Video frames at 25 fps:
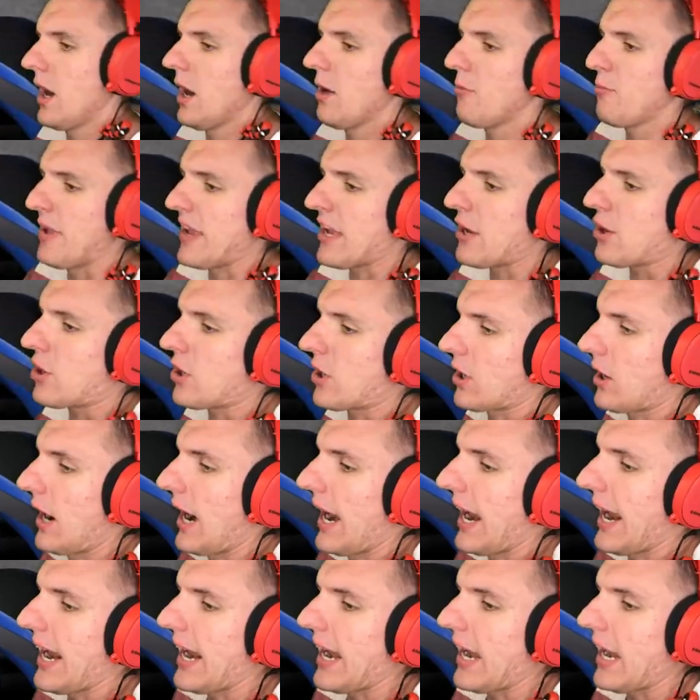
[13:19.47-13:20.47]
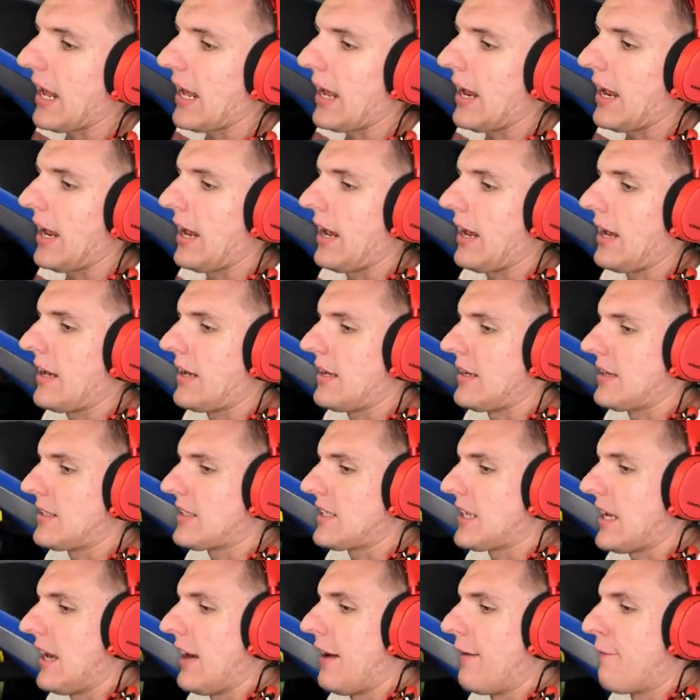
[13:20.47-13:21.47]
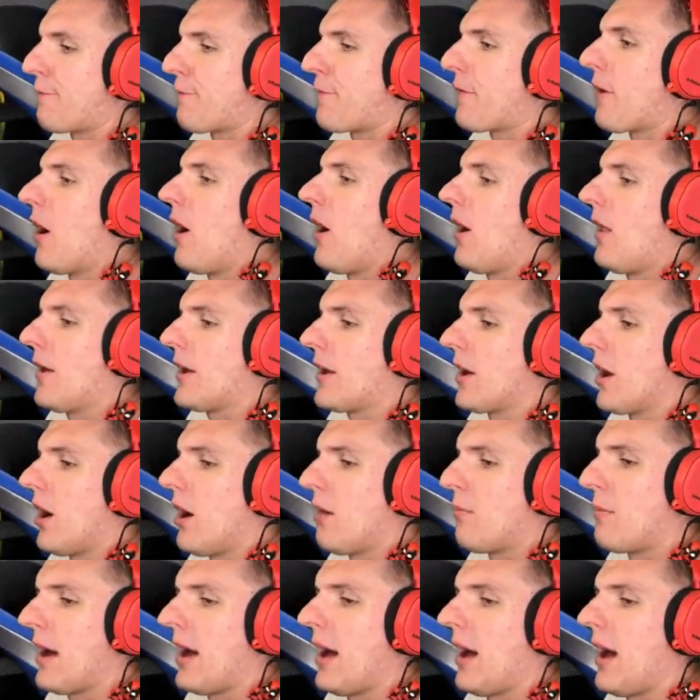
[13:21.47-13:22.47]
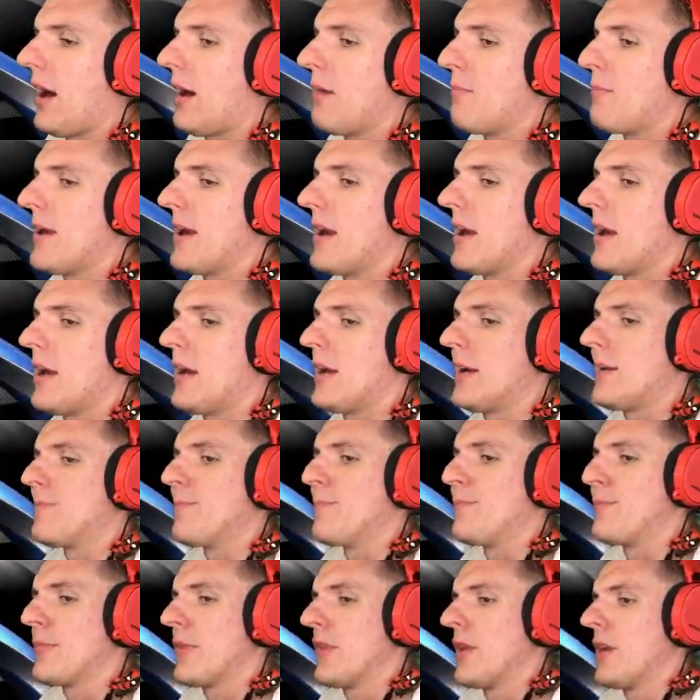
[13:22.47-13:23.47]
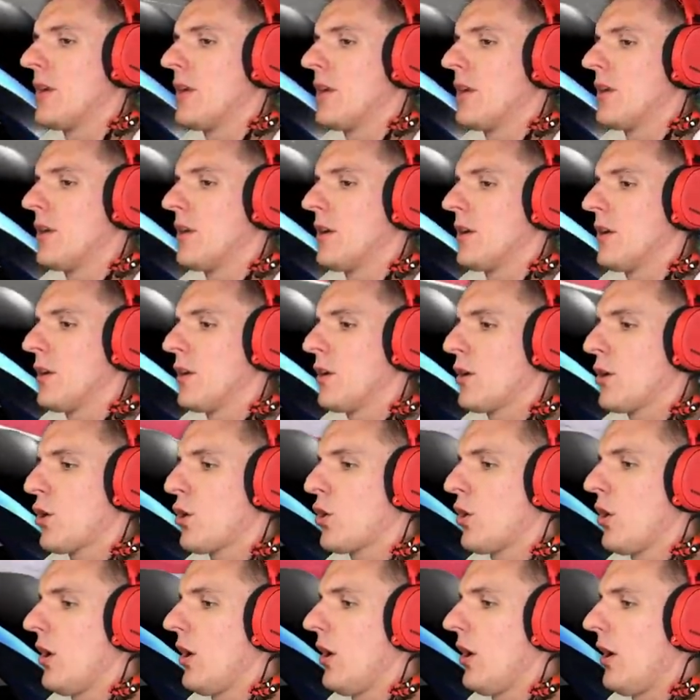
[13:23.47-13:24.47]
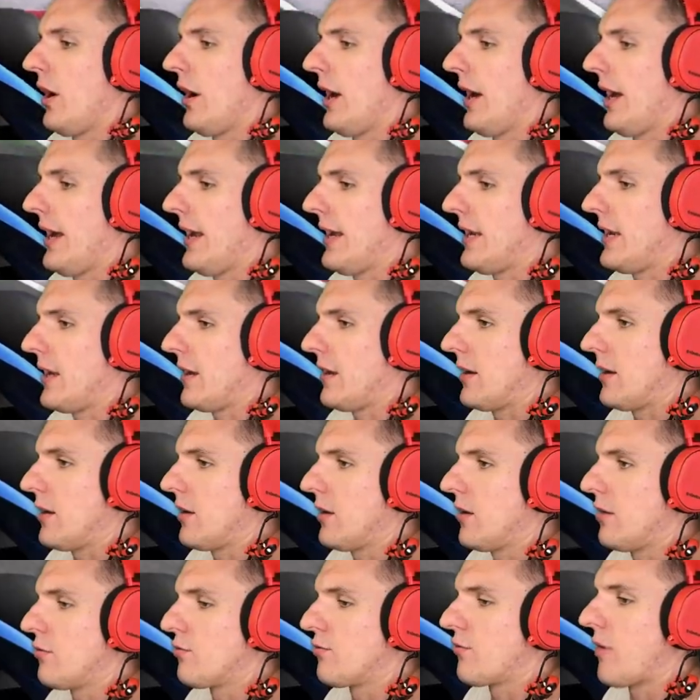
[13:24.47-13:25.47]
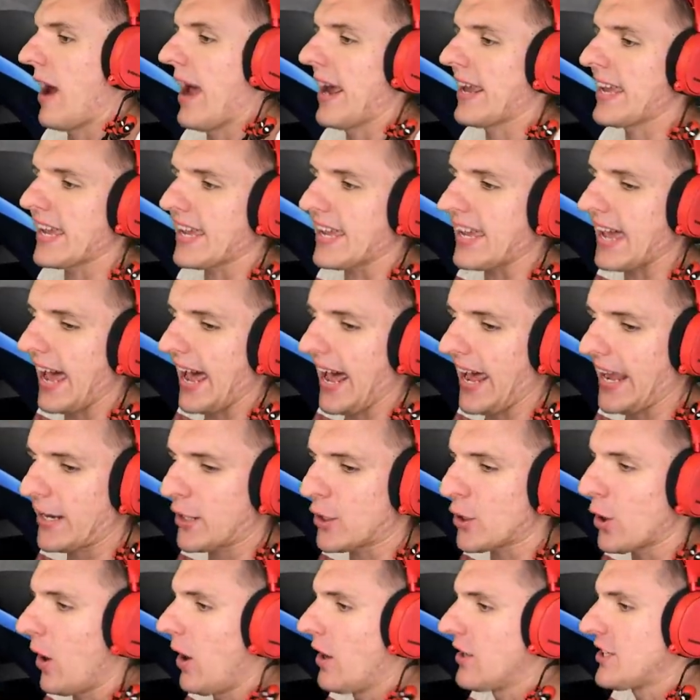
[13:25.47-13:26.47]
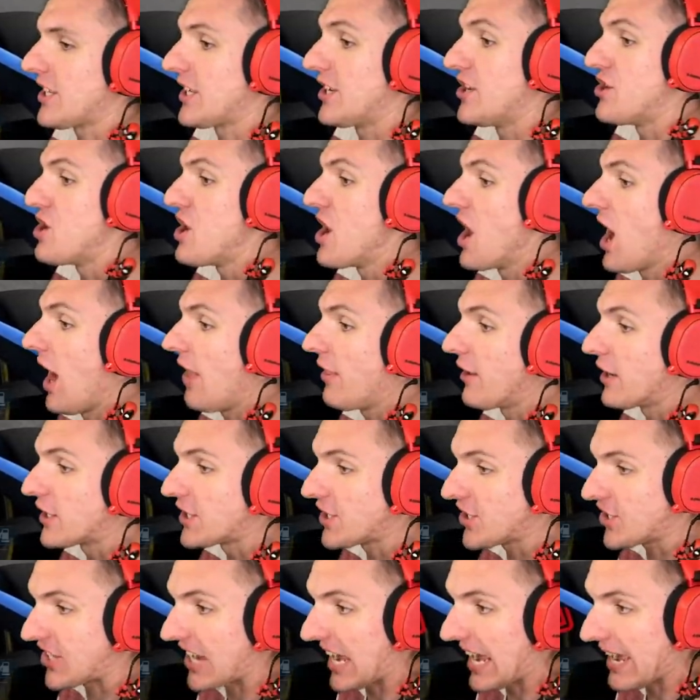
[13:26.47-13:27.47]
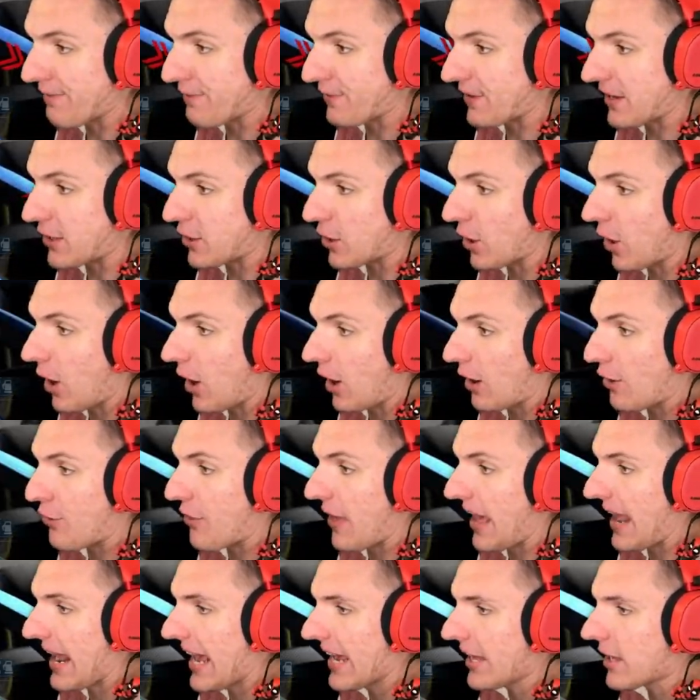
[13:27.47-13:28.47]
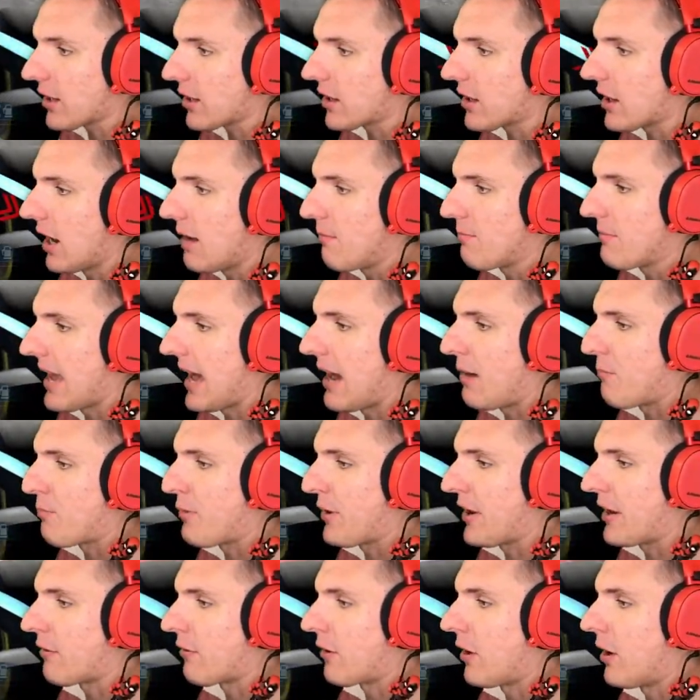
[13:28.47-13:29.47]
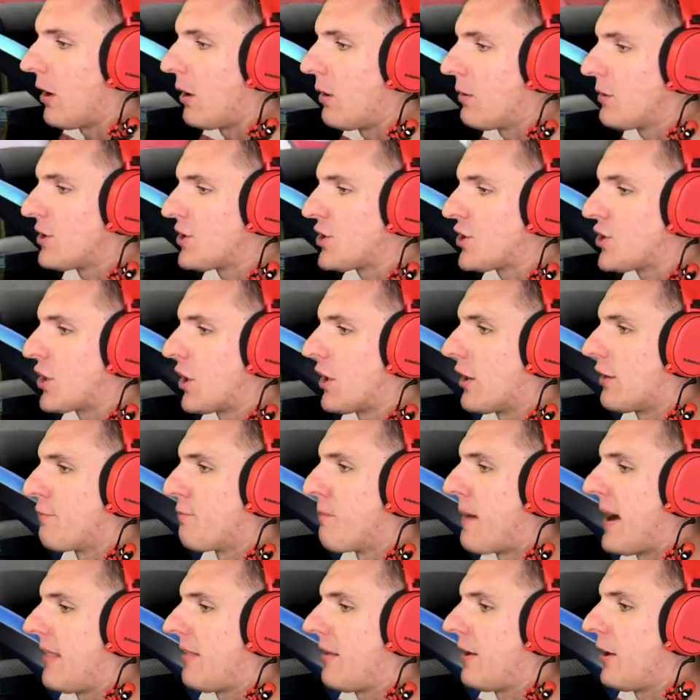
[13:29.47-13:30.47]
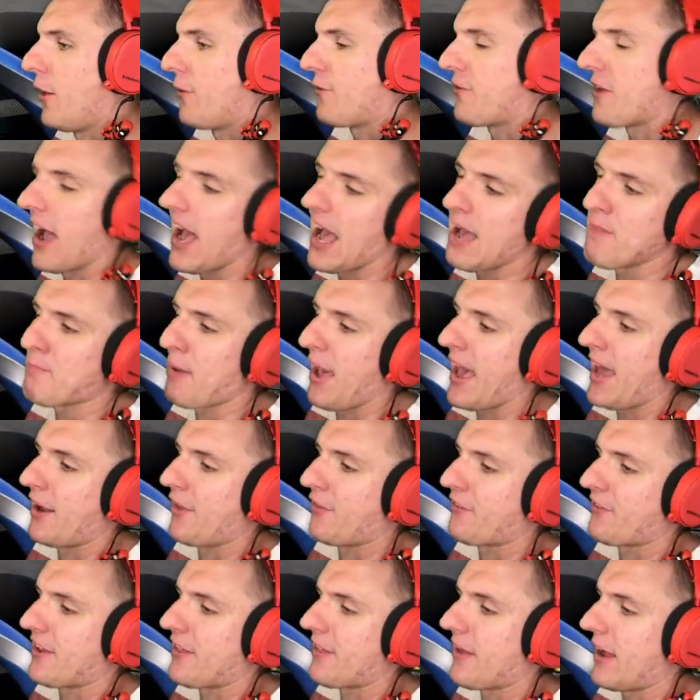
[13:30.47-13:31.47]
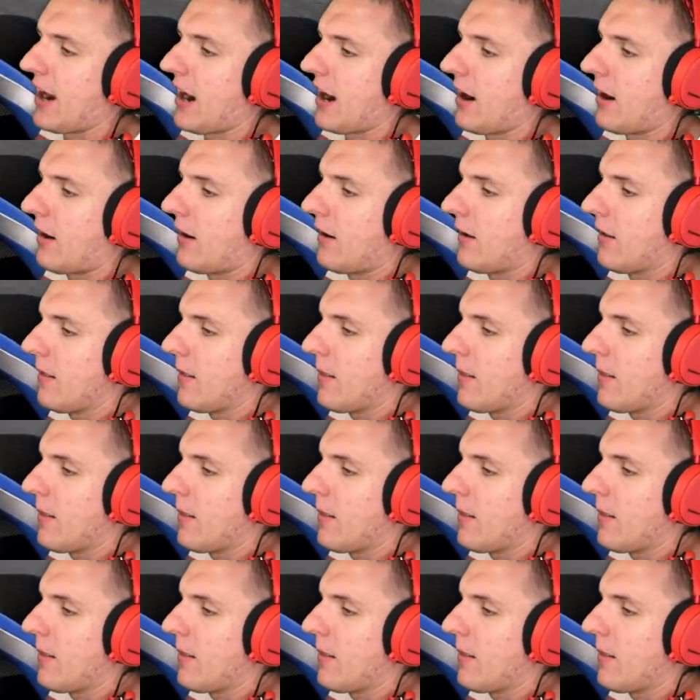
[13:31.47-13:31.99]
know would be great is if all y'all behind me could wreck again, cause another safety car, then I could come down pit road, serve my little time penalty there,